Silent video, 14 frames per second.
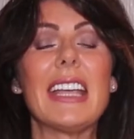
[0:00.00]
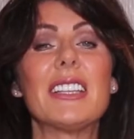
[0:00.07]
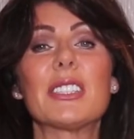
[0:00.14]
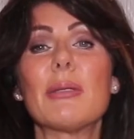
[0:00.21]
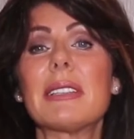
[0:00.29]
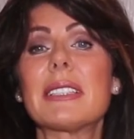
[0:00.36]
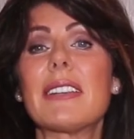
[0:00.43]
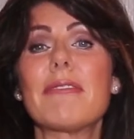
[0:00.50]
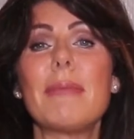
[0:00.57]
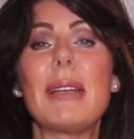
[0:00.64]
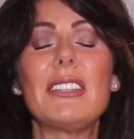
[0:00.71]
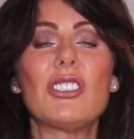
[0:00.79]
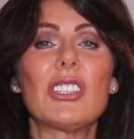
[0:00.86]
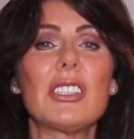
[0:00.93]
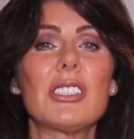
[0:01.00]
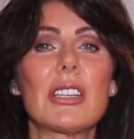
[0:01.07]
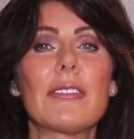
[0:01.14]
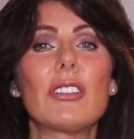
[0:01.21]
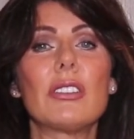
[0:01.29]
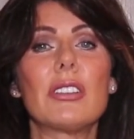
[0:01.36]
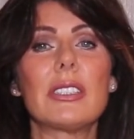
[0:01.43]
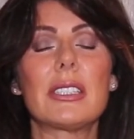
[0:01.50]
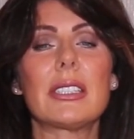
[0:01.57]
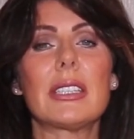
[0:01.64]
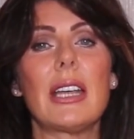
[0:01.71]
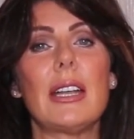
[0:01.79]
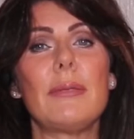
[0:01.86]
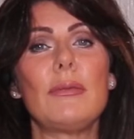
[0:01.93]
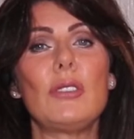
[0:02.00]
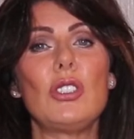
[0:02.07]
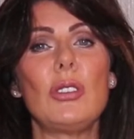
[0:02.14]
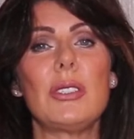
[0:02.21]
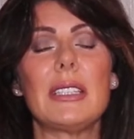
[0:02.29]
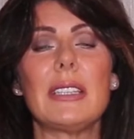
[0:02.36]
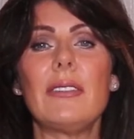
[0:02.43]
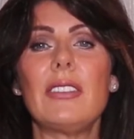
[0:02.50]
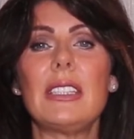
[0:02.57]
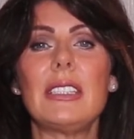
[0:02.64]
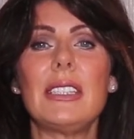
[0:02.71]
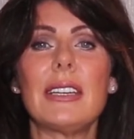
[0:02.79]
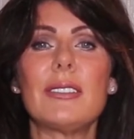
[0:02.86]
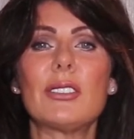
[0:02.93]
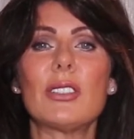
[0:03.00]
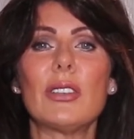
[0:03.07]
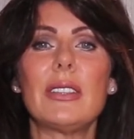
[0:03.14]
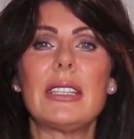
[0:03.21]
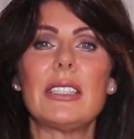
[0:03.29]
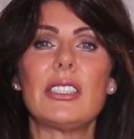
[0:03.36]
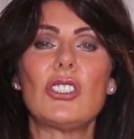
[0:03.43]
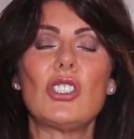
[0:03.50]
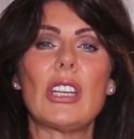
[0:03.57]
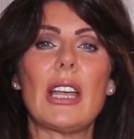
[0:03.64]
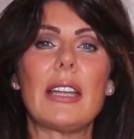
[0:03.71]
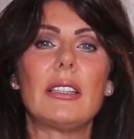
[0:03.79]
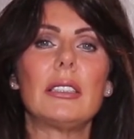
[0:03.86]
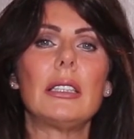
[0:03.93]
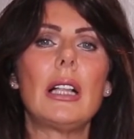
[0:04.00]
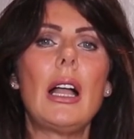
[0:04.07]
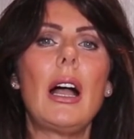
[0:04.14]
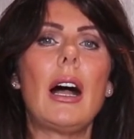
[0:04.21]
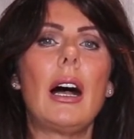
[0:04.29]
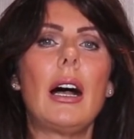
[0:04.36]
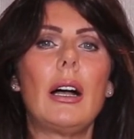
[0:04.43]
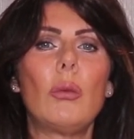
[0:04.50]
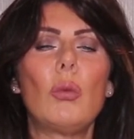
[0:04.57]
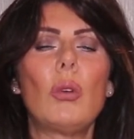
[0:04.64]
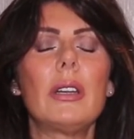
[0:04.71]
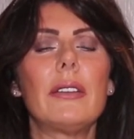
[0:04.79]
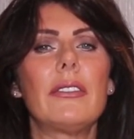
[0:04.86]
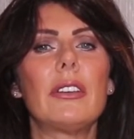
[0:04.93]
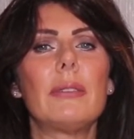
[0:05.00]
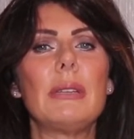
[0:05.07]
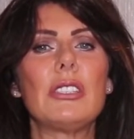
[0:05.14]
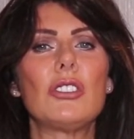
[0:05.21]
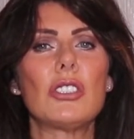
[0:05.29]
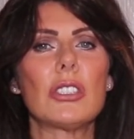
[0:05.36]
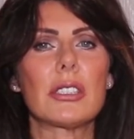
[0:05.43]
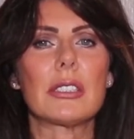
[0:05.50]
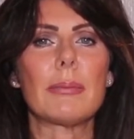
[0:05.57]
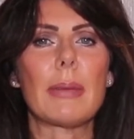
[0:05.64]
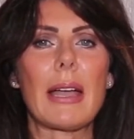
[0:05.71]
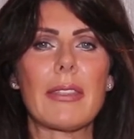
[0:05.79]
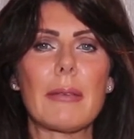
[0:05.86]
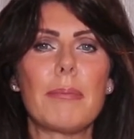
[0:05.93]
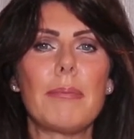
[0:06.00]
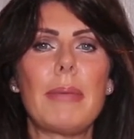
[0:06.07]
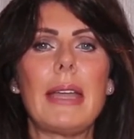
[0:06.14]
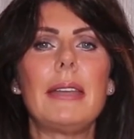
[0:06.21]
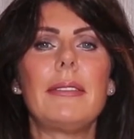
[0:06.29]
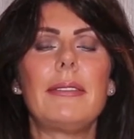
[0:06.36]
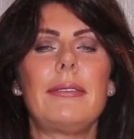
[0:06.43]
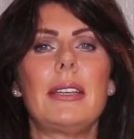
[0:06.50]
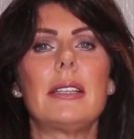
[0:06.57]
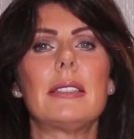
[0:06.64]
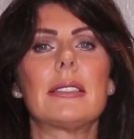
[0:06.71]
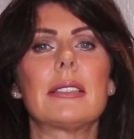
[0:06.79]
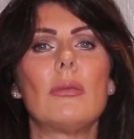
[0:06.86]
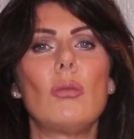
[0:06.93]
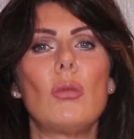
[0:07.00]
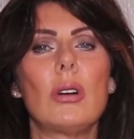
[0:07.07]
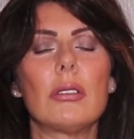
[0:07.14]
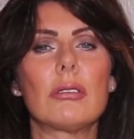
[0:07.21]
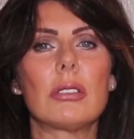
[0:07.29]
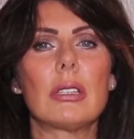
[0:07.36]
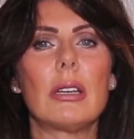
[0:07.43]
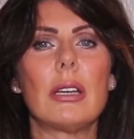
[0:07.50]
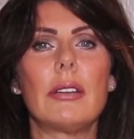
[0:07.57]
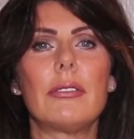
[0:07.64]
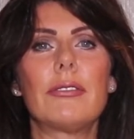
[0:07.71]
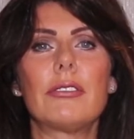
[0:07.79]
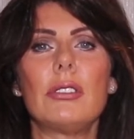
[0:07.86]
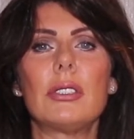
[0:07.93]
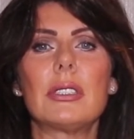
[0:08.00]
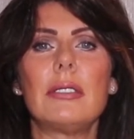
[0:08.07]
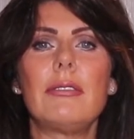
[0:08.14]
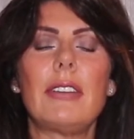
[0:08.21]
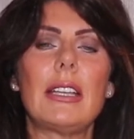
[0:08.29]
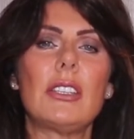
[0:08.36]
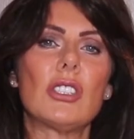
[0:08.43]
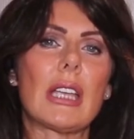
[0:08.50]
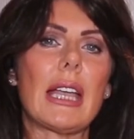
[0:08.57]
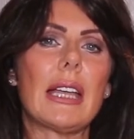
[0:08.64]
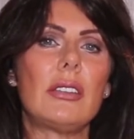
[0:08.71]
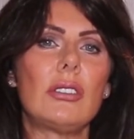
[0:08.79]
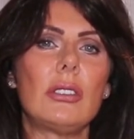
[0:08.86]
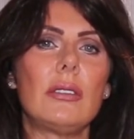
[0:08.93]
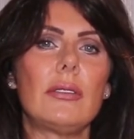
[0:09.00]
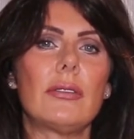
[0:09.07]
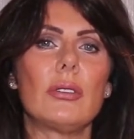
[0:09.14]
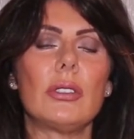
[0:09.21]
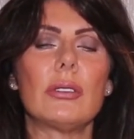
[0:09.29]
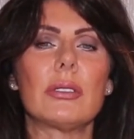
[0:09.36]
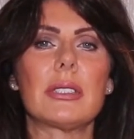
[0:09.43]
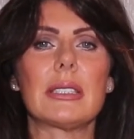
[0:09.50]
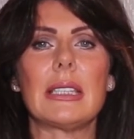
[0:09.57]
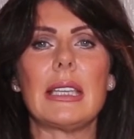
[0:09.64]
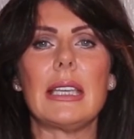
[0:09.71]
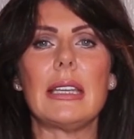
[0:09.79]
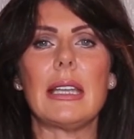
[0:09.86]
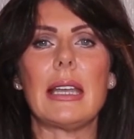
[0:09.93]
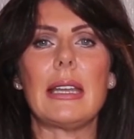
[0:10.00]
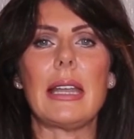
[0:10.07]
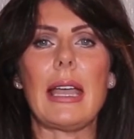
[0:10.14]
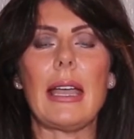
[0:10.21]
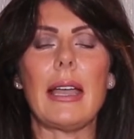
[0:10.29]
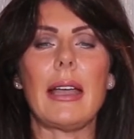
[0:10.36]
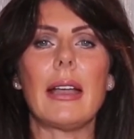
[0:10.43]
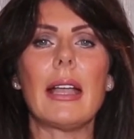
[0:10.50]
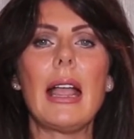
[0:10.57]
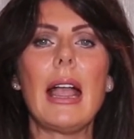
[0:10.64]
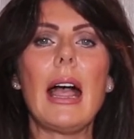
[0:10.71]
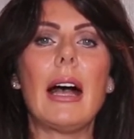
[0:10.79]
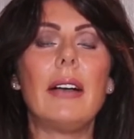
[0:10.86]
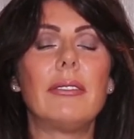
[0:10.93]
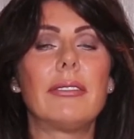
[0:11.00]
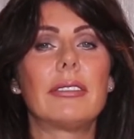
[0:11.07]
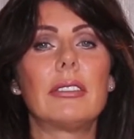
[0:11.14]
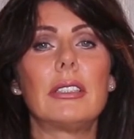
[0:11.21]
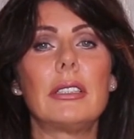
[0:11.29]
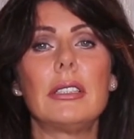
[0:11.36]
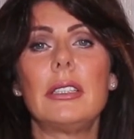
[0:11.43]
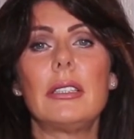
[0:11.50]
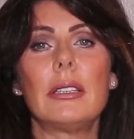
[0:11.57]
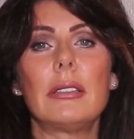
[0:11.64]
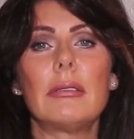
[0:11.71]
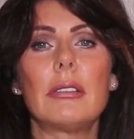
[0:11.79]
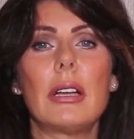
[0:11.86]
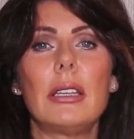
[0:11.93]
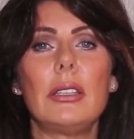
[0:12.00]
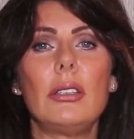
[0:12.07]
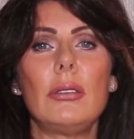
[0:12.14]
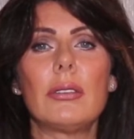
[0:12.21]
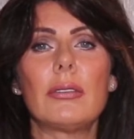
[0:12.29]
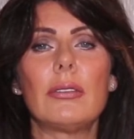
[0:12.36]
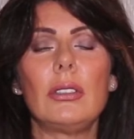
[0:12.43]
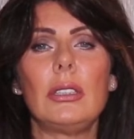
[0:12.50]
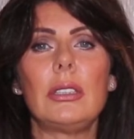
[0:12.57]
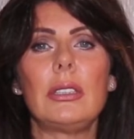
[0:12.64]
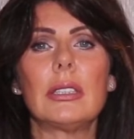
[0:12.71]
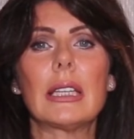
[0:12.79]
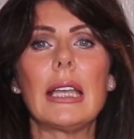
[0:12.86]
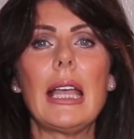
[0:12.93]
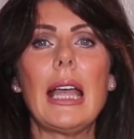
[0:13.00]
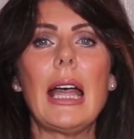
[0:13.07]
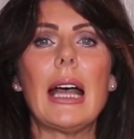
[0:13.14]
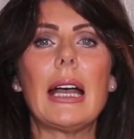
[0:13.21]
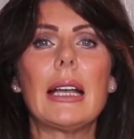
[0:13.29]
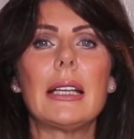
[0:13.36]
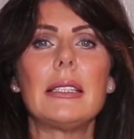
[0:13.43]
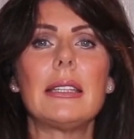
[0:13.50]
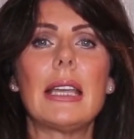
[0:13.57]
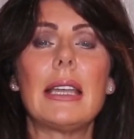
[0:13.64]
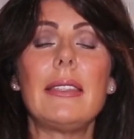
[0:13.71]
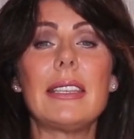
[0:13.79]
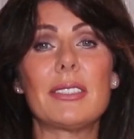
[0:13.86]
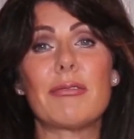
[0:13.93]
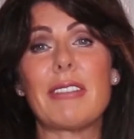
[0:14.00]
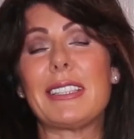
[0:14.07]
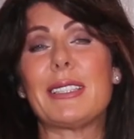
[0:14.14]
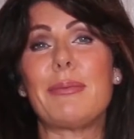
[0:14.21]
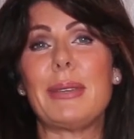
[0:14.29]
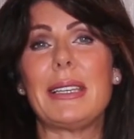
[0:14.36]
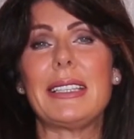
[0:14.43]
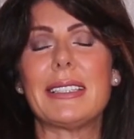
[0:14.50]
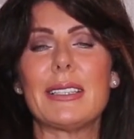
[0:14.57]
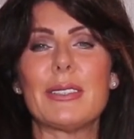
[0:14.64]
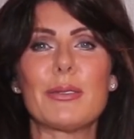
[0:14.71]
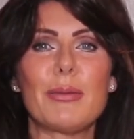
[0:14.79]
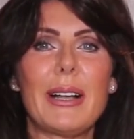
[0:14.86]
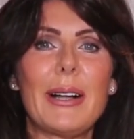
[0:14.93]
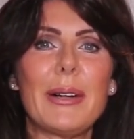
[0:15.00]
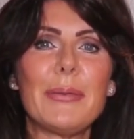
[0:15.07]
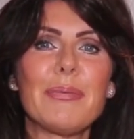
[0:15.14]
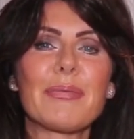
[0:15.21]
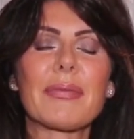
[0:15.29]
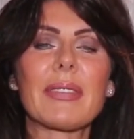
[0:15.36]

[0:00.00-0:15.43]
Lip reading: So as I've mentioned, I've got juicing videos on this channel. One of them is just about the benefits and what fruit and veg can do for your skin and hair, and for, you know, a youthful look. And then there's recipes as well.